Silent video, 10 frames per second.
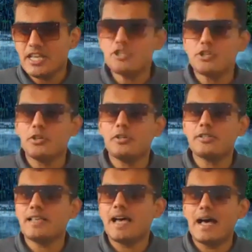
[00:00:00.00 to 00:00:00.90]

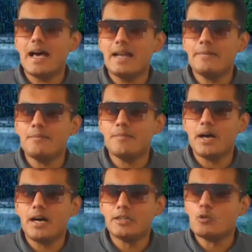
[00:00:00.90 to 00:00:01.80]
teachers, and
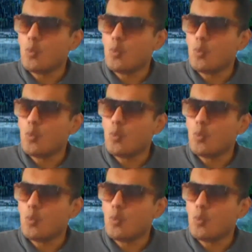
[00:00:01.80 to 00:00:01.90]
the